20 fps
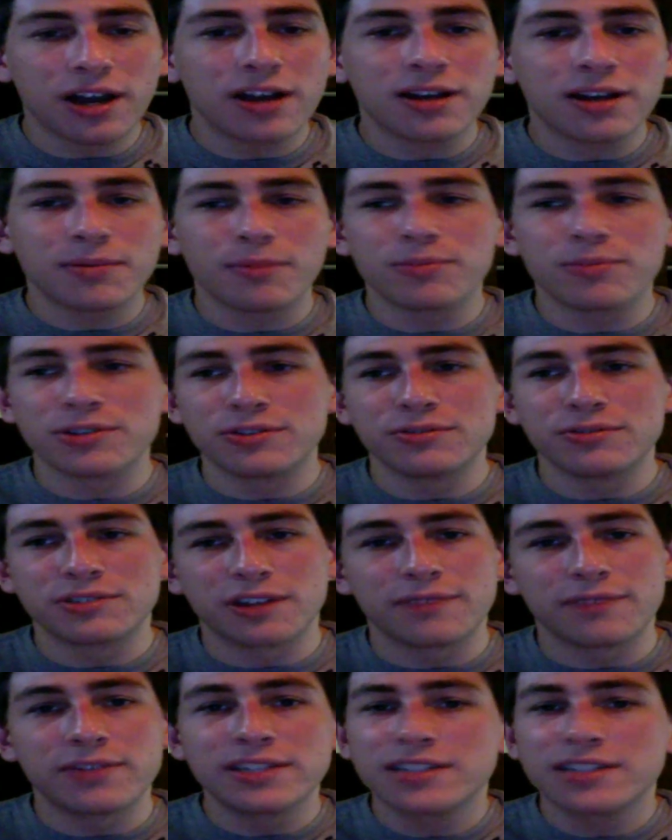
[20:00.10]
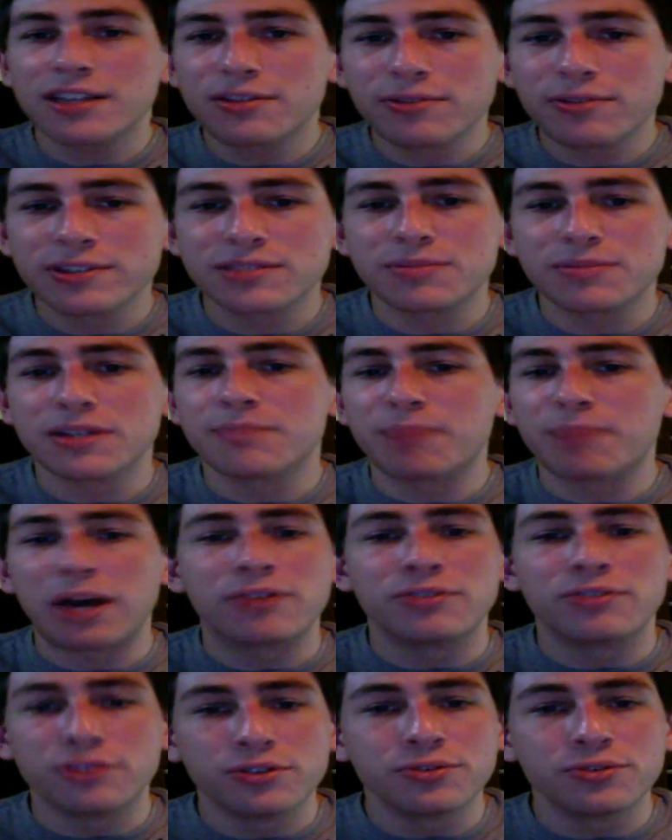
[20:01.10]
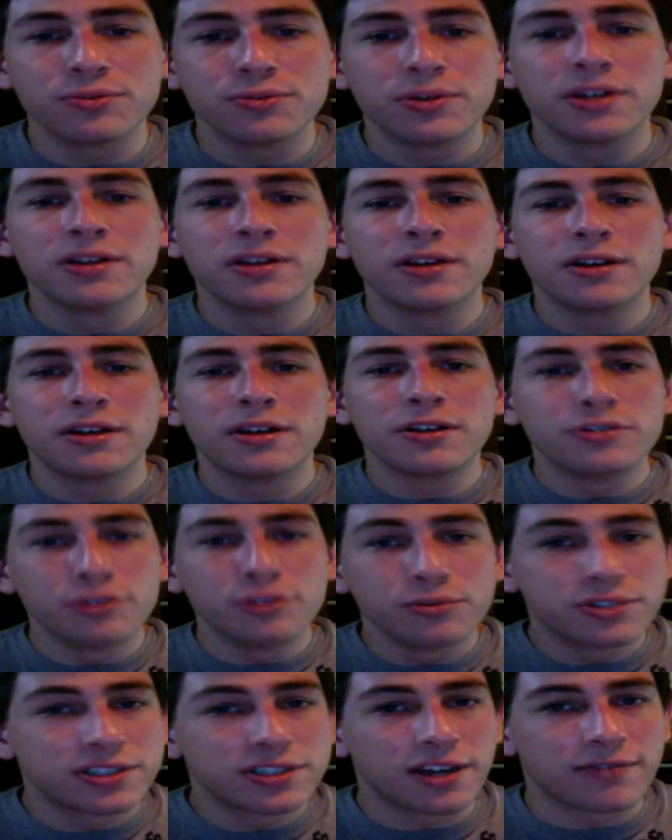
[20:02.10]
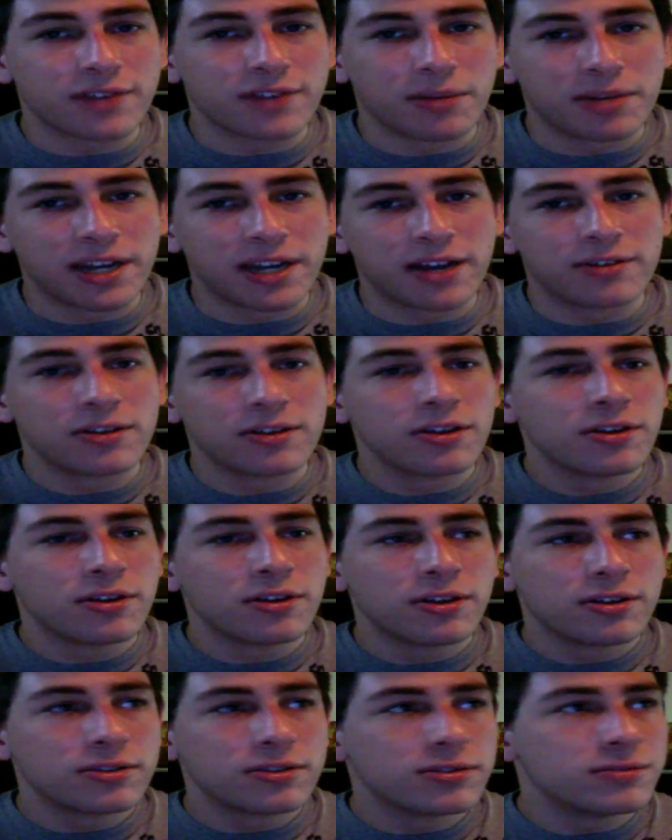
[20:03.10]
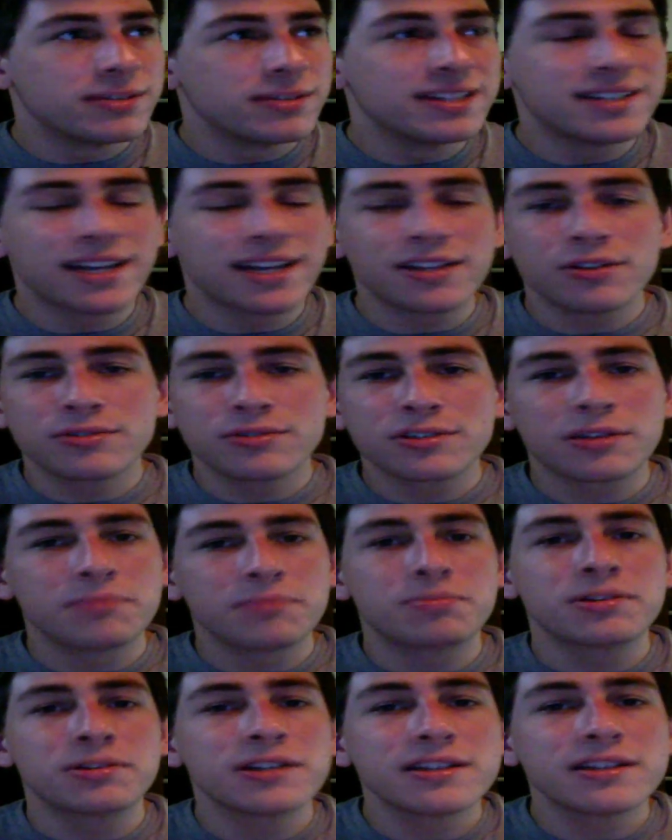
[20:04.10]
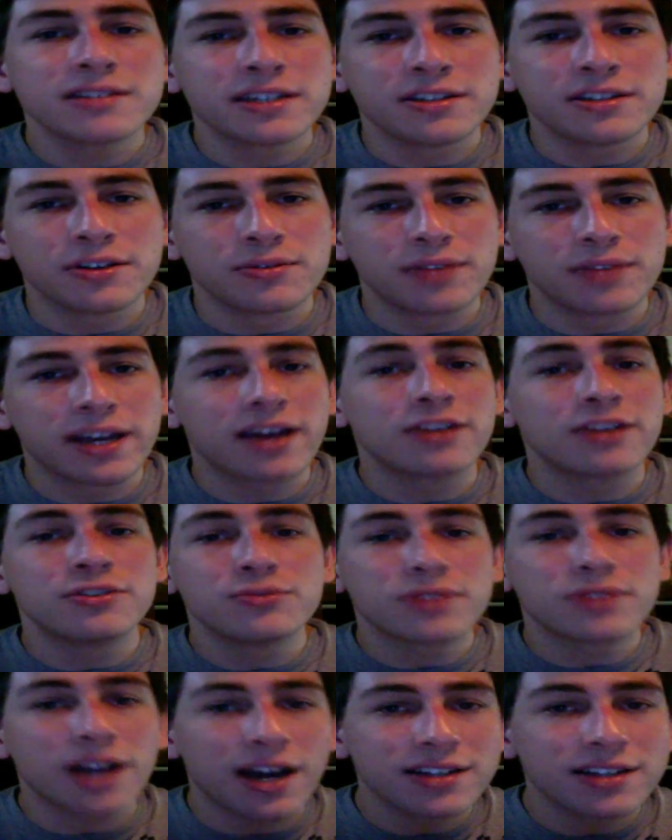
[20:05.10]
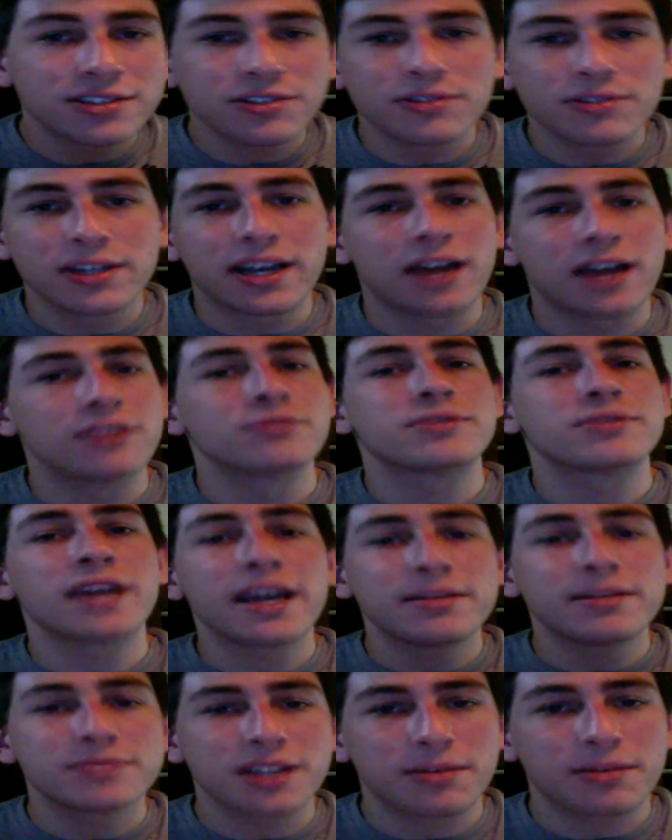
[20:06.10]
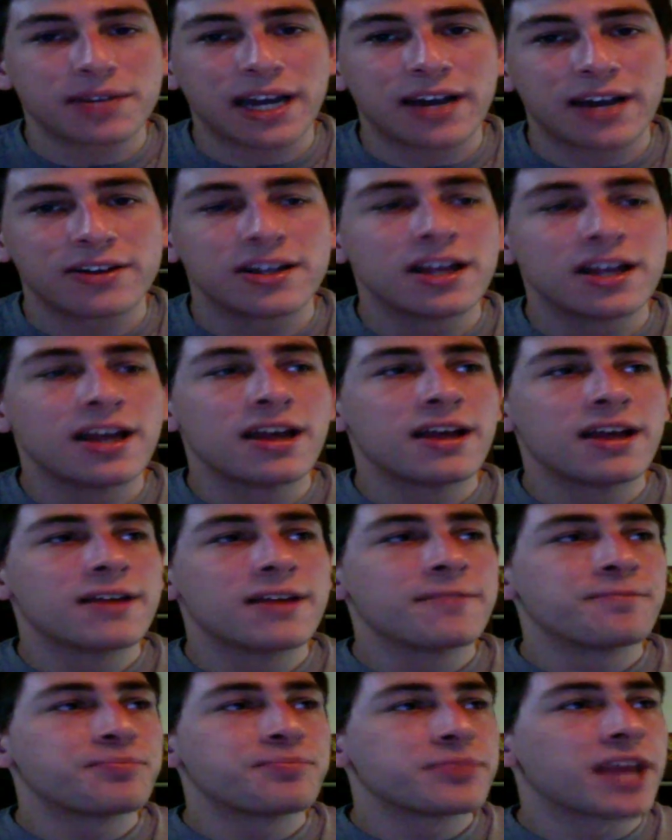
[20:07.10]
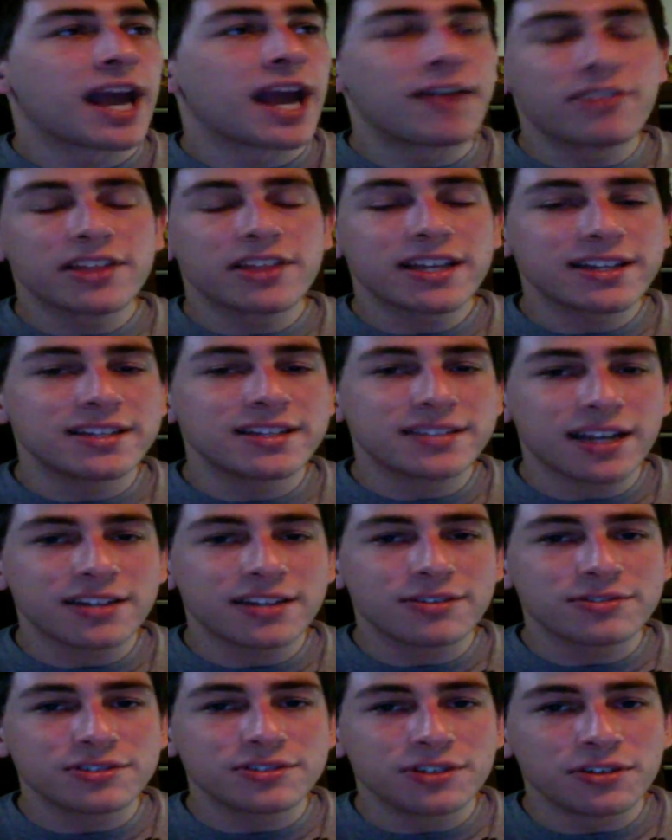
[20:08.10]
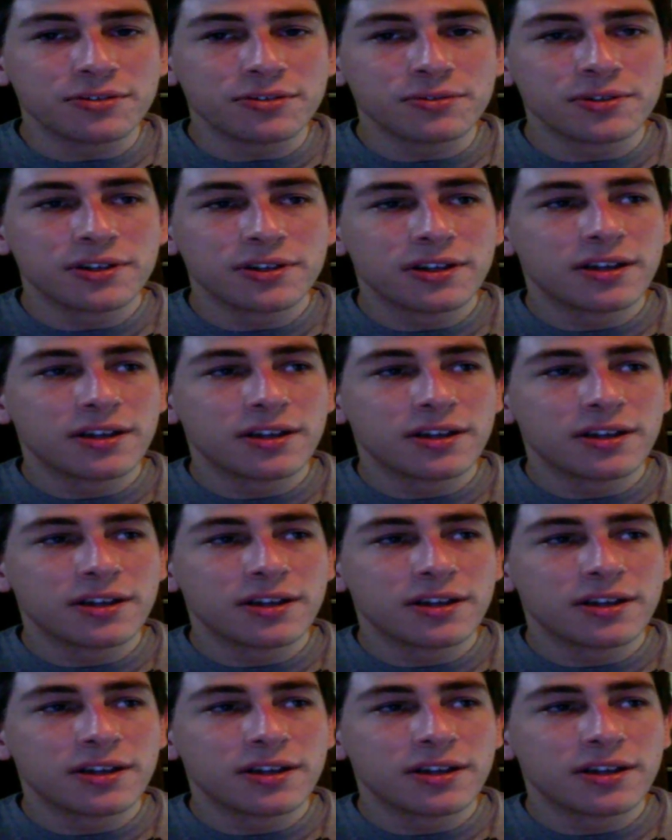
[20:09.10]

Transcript: come up with new stuff. This E3 is gonna be about new stuff coming out. Nintendo's completely new. They got a new console. They got new games coming out. Everything Nintendo's new.